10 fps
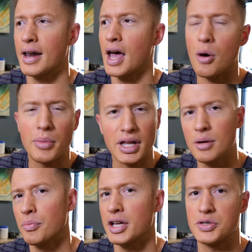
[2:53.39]
And how many
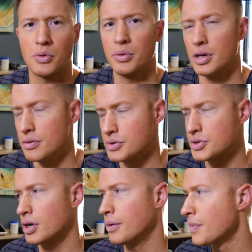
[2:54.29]
implants will we use?
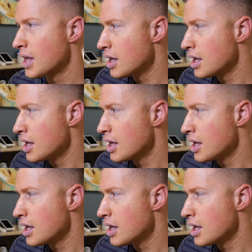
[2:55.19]
So